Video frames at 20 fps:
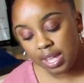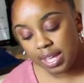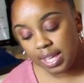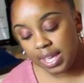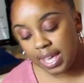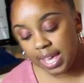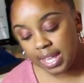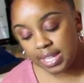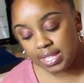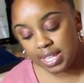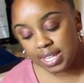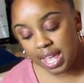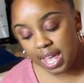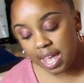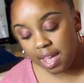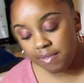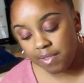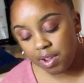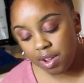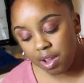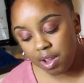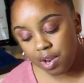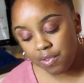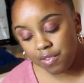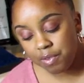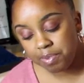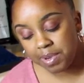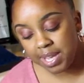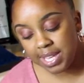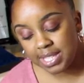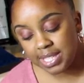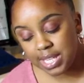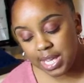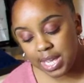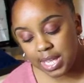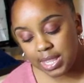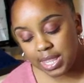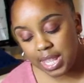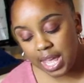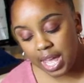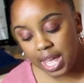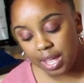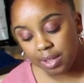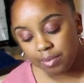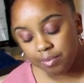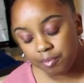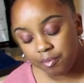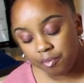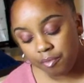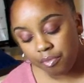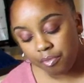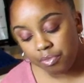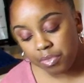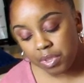Can't say I ever heard of a place like that.